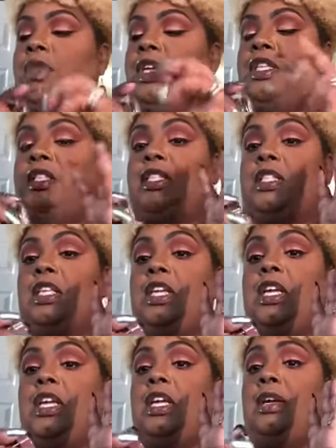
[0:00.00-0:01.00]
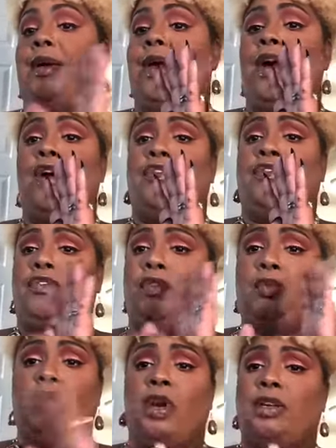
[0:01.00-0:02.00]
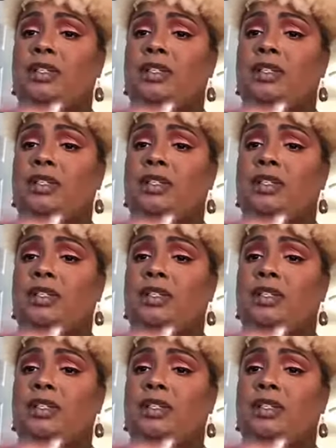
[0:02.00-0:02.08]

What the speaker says: is the e.l.f. one.